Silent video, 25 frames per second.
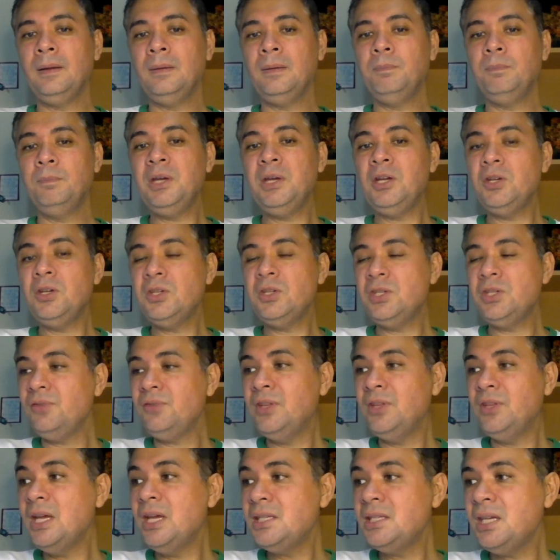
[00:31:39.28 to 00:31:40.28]
Because if they
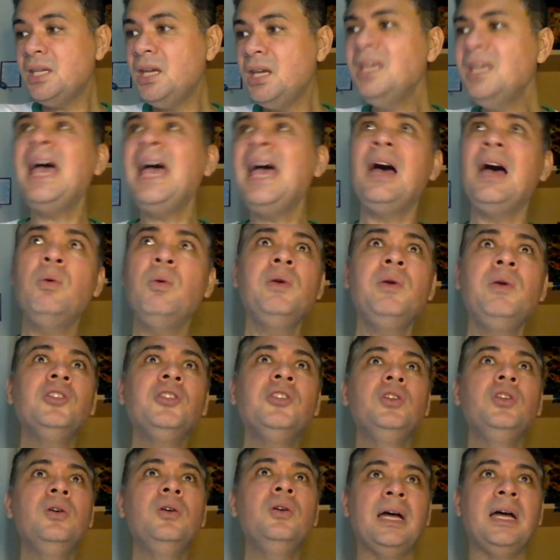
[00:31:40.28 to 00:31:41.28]
say, yeah, we want to know
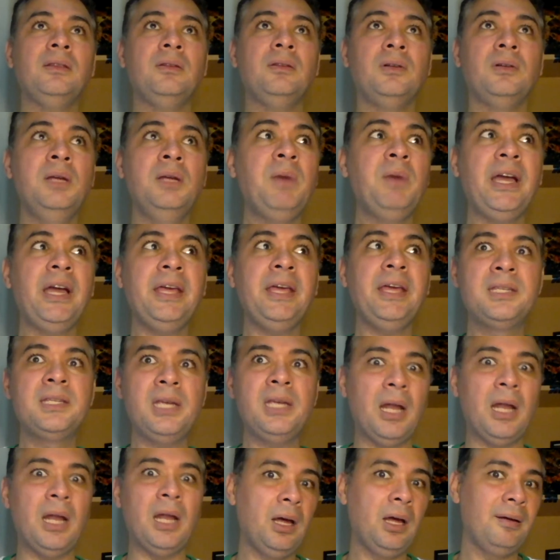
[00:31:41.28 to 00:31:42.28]
that, then makinig
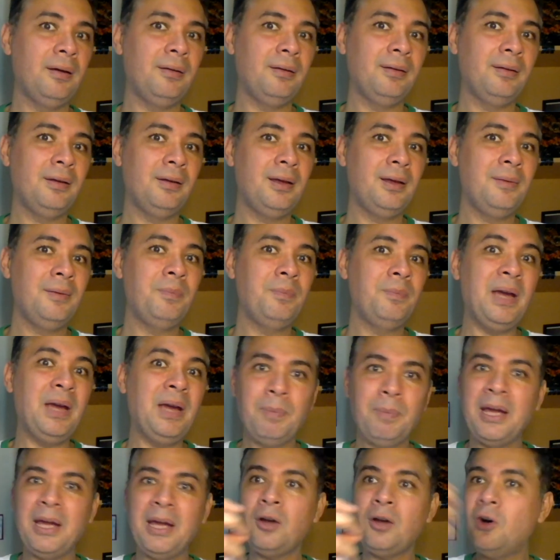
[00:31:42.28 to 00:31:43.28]
sila. By
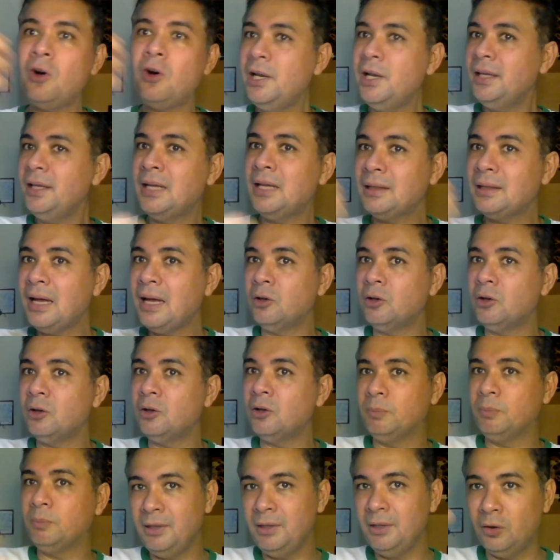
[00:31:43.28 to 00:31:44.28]
calling that out,
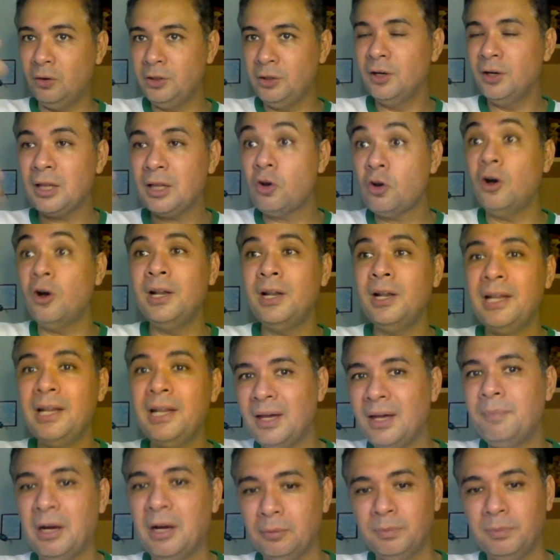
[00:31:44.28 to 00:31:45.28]
you're not calling
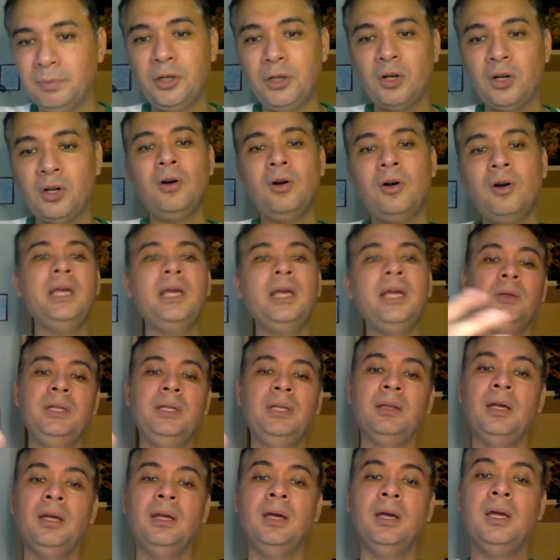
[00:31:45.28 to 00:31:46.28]
them out, but you're calling out
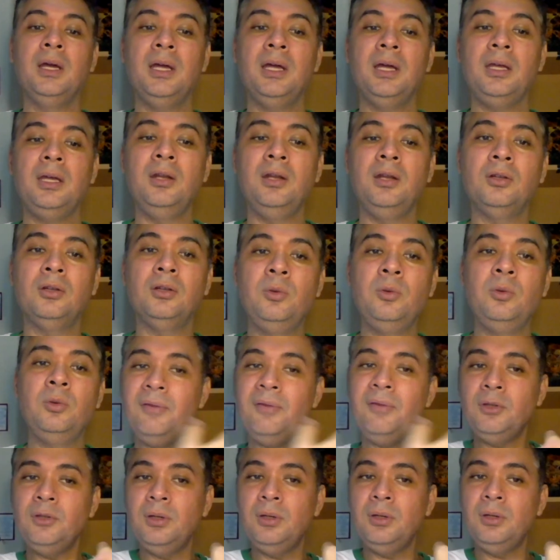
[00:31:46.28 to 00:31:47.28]
that, do we
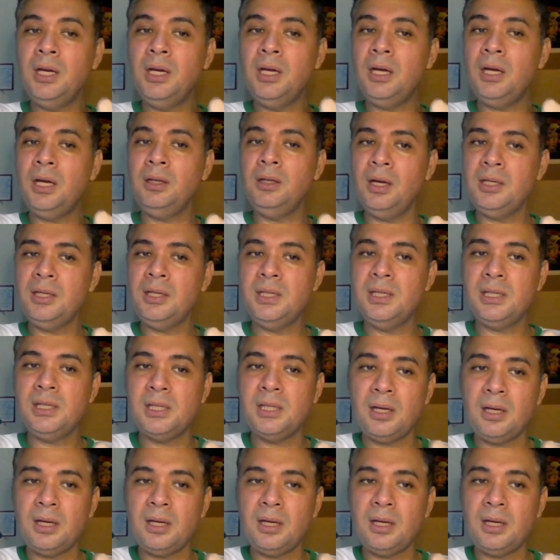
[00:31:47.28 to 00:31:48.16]
have to, is this